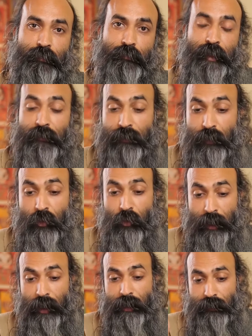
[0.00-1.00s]
But if you
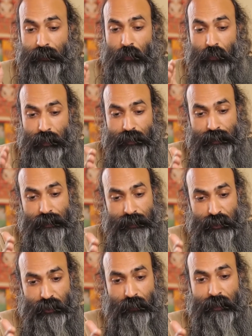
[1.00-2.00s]
look at the original
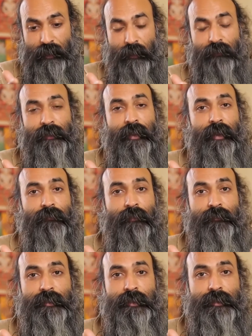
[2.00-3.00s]
story of the life
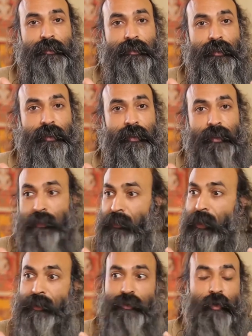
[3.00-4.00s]
of Jesus,
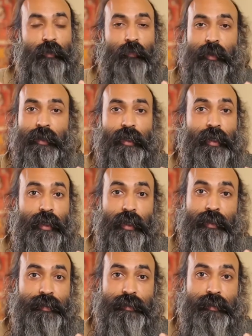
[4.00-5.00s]
that's not what he
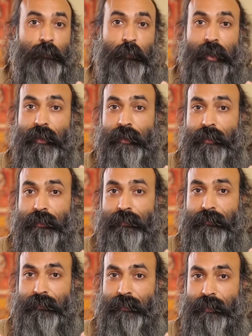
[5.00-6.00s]
is depicting.
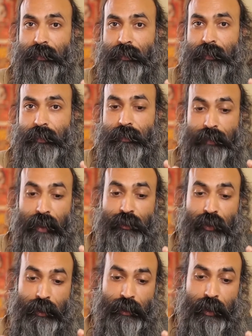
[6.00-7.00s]
He's
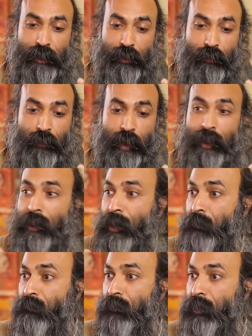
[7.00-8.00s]
actually telling you, I
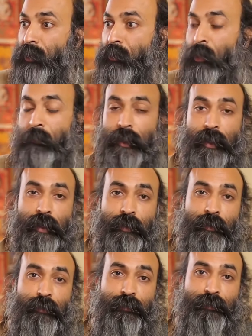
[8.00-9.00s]
am very normal
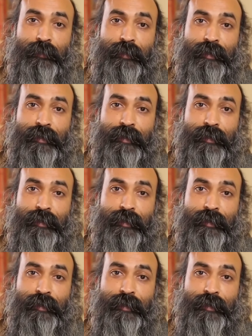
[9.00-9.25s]
like you.